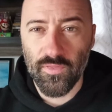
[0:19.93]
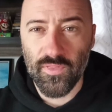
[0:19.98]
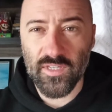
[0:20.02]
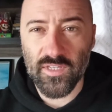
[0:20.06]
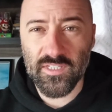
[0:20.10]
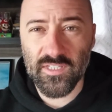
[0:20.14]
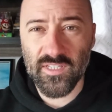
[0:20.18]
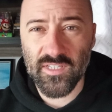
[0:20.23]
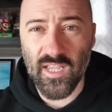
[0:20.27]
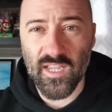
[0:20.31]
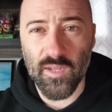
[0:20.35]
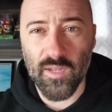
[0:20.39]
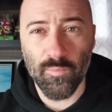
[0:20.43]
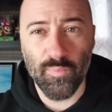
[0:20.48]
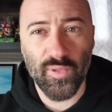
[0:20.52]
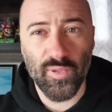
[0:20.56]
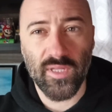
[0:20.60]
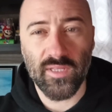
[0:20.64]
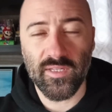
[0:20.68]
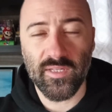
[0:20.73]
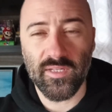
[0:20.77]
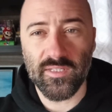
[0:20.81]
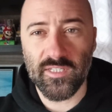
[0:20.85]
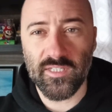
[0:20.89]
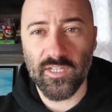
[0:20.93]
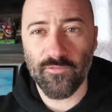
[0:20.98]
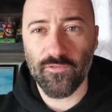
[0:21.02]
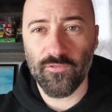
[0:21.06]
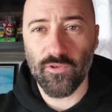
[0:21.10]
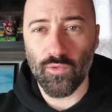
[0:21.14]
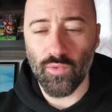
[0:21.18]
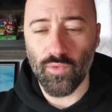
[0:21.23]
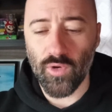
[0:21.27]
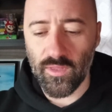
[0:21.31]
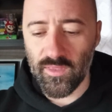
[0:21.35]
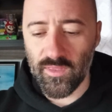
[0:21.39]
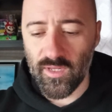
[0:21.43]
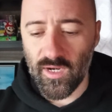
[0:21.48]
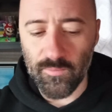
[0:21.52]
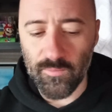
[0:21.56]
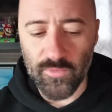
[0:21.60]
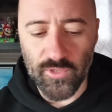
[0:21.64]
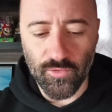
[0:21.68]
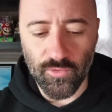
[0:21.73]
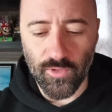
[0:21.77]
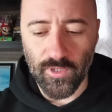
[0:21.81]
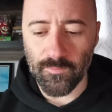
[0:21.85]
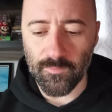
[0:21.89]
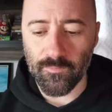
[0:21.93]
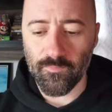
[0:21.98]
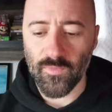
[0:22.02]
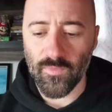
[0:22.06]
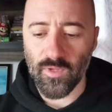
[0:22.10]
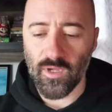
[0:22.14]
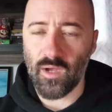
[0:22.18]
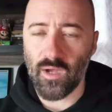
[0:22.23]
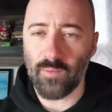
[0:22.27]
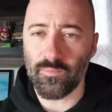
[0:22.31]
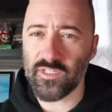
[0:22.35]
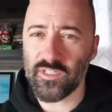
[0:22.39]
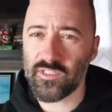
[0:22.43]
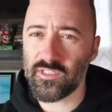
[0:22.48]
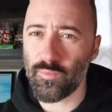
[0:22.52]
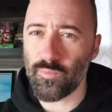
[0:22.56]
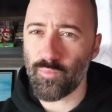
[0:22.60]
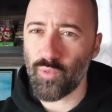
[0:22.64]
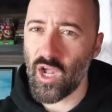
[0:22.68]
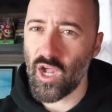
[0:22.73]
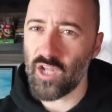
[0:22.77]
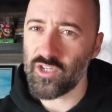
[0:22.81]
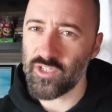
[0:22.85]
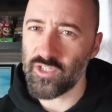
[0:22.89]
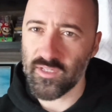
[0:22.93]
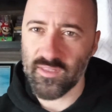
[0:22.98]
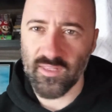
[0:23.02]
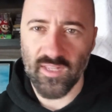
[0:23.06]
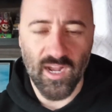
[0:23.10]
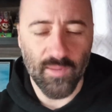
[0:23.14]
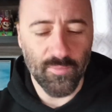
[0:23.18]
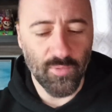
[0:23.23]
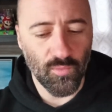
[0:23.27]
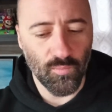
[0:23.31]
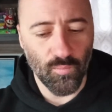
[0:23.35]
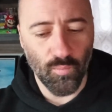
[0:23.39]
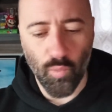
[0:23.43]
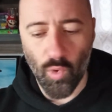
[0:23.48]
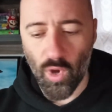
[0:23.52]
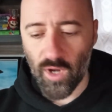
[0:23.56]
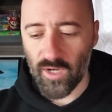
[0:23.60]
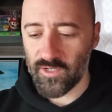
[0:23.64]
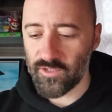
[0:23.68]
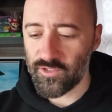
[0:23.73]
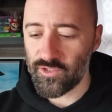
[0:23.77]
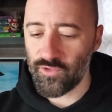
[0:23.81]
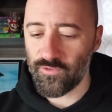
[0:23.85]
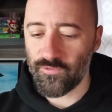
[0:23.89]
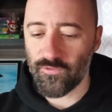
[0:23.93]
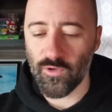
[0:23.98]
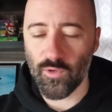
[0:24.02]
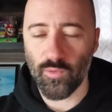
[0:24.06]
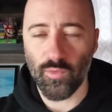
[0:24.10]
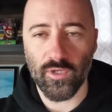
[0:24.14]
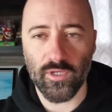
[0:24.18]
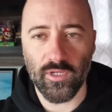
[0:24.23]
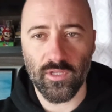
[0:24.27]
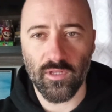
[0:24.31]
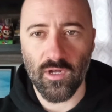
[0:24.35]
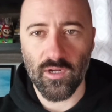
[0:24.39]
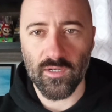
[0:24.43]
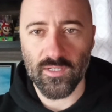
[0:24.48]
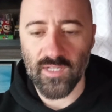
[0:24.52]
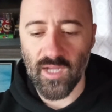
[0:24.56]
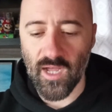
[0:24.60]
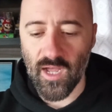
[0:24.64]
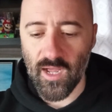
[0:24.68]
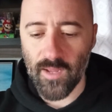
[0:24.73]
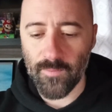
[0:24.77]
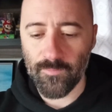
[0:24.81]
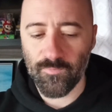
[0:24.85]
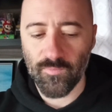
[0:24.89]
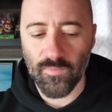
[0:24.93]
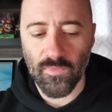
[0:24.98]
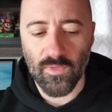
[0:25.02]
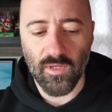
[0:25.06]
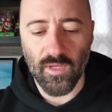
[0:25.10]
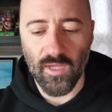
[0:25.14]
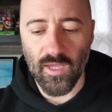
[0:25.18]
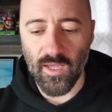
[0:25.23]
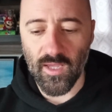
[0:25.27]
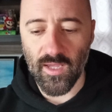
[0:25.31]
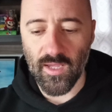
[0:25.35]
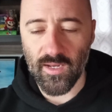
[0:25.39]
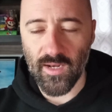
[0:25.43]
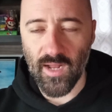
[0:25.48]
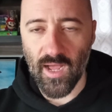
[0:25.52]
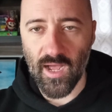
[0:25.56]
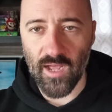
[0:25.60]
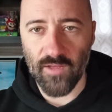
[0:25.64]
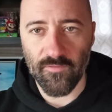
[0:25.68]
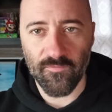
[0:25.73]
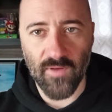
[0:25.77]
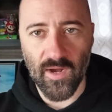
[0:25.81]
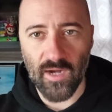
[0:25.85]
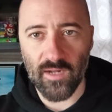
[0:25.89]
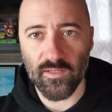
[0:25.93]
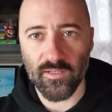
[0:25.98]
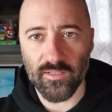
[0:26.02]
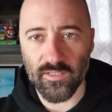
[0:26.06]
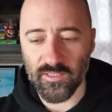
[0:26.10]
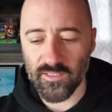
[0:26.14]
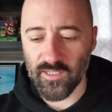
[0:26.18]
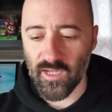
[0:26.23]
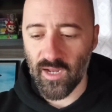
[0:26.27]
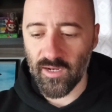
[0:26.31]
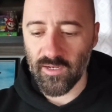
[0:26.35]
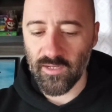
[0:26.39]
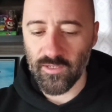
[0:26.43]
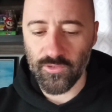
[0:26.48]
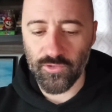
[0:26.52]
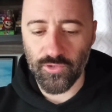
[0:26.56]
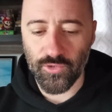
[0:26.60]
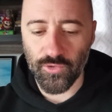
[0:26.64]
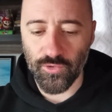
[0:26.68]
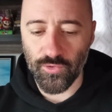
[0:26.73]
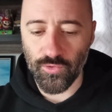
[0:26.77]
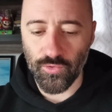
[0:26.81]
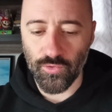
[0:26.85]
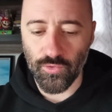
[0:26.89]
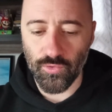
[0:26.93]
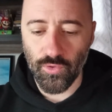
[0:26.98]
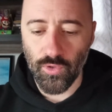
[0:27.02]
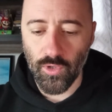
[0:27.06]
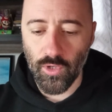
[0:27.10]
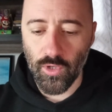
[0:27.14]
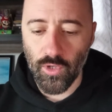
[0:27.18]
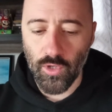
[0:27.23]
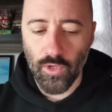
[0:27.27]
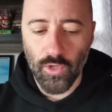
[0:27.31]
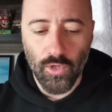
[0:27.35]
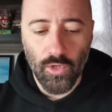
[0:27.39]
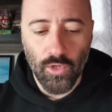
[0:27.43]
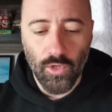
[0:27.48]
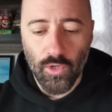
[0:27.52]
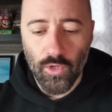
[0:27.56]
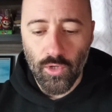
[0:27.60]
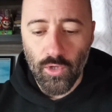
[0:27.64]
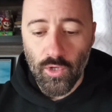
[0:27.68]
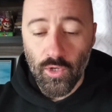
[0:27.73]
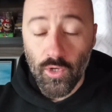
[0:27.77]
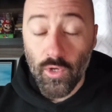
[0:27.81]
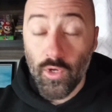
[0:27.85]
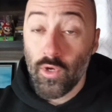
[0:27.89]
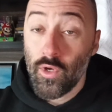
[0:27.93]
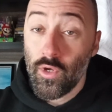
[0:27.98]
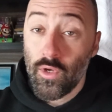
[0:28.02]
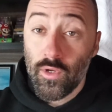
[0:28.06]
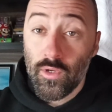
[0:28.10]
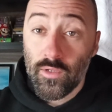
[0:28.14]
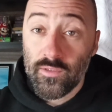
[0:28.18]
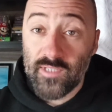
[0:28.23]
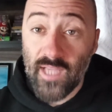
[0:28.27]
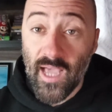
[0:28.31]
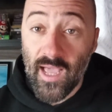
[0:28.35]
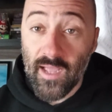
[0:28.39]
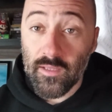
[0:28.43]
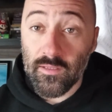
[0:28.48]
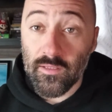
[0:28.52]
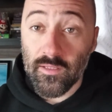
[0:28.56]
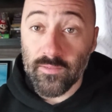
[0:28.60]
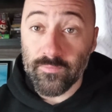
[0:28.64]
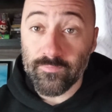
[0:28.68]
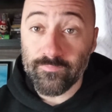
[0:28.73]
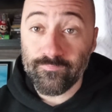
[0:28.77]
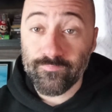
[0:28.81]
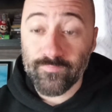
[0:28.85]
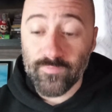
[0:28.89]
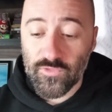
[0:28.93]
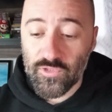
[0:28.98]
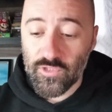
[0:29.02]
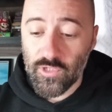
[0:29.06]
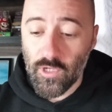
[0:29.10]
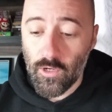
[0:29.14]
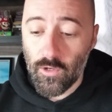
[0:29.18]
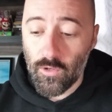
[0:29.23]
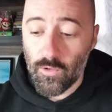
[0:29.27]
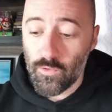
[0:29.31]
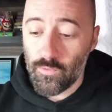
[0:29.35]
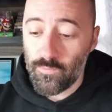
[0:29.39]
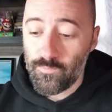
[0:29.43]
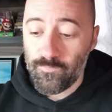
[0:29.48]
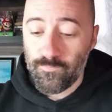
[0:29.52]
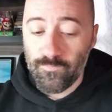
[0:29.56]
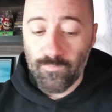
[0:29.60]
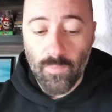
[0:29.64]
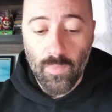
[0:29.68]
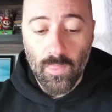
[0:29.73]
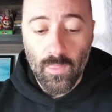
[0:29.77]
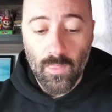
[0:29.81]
This is a completely different run that I'm doing. This is a project that I've been wanting to do for a really long time, and I finally decided to tackle it. So